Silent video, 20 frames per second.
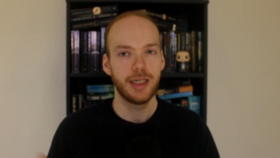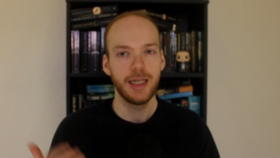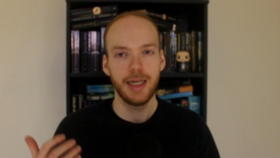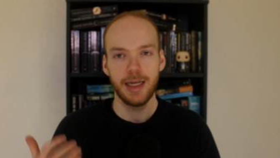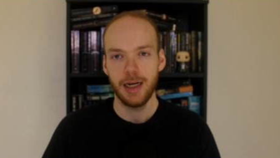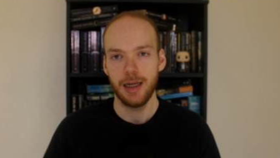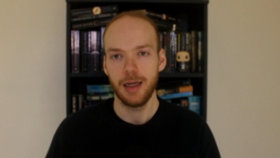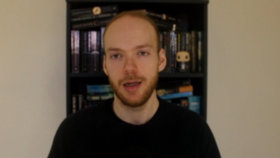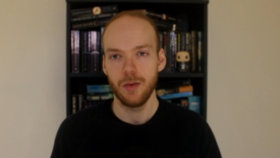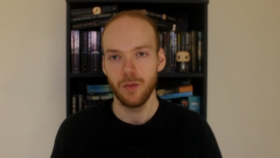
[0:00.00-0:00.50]

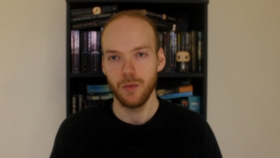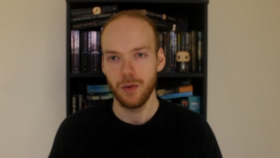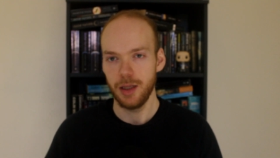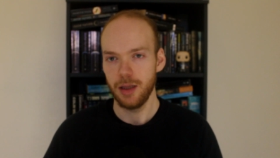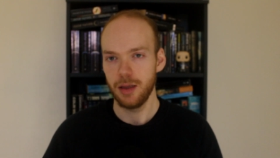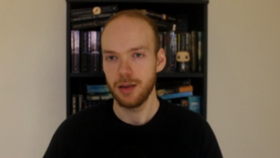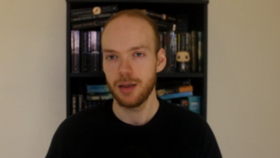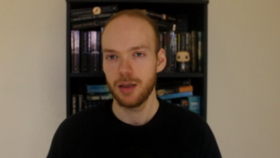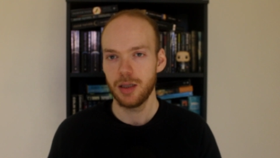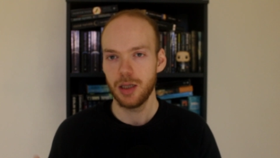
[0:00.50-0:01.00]
dealing
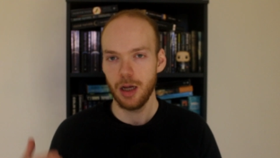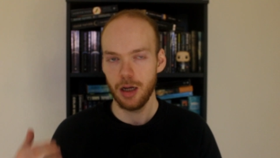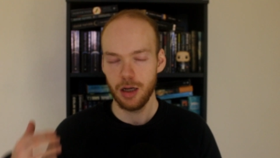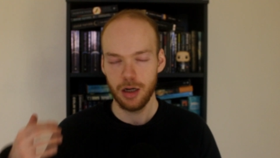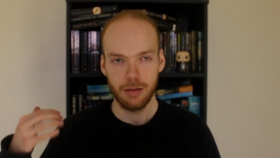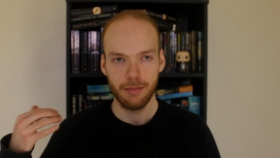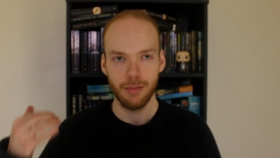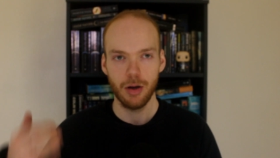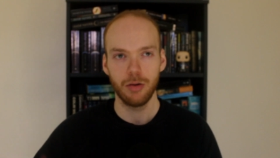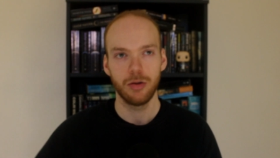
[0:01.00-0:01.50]
with
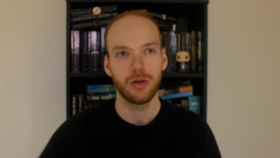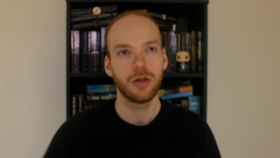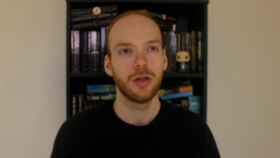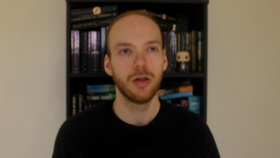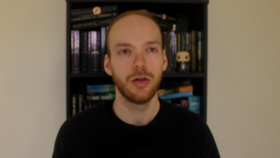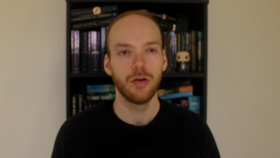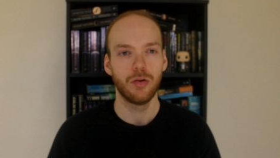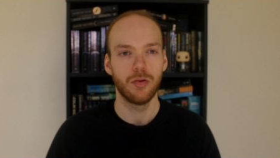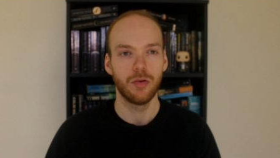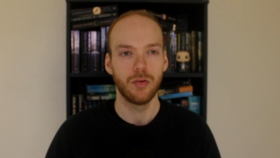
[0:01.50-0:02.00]
certain
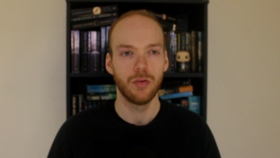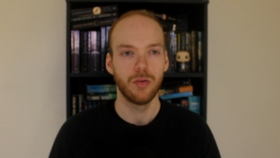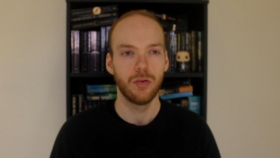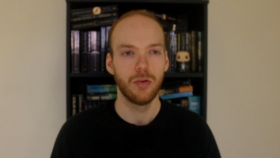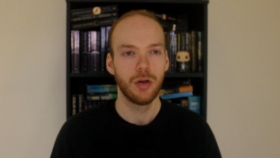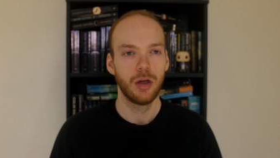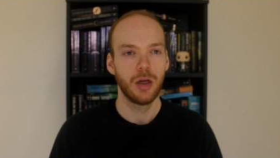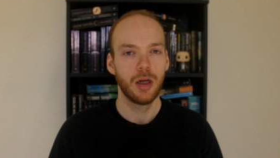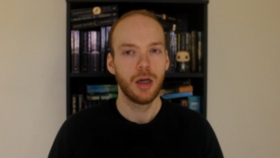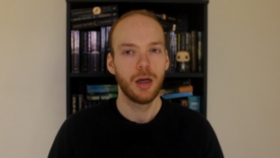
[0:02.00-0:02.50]

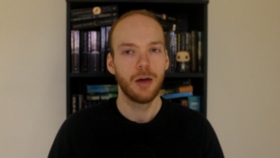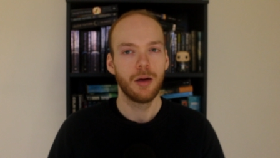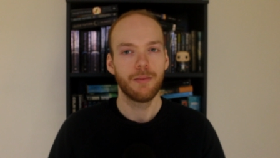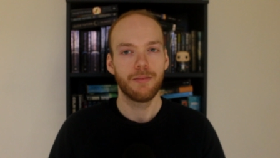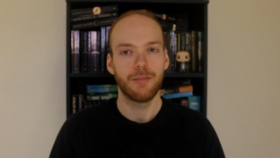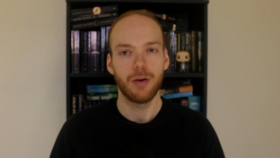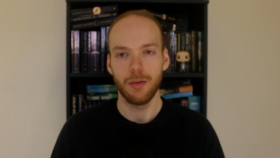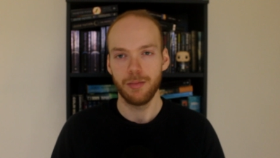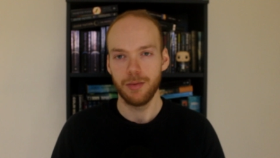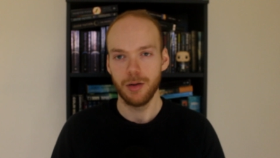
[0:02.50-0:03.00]
emotional
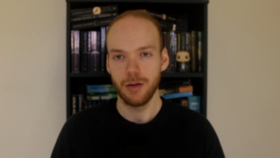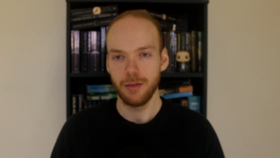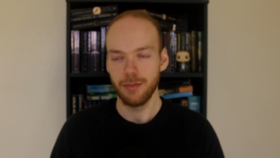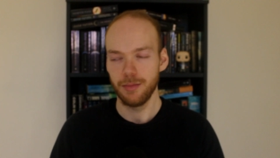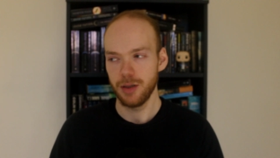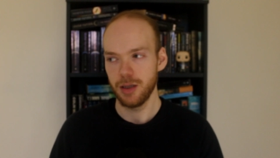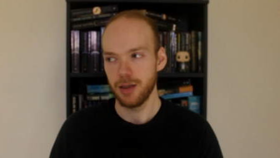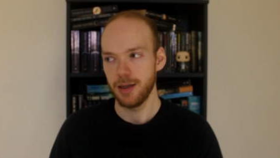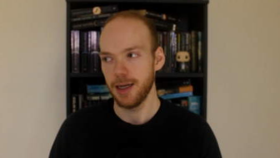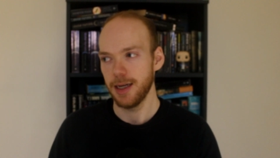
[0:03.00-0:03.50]

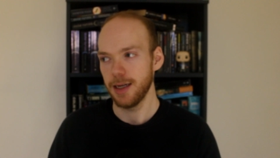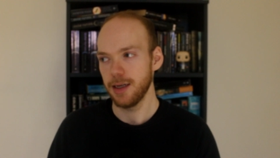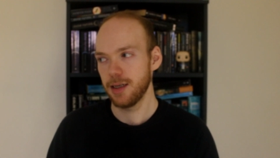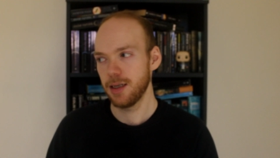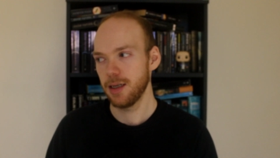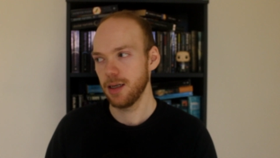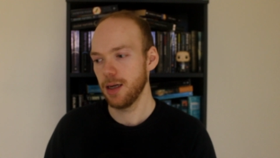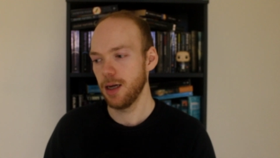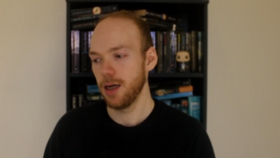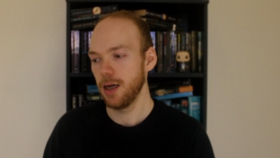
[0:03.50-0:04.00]
problems
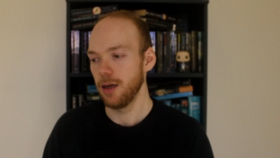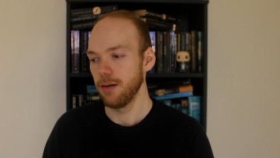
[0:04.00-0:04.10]
that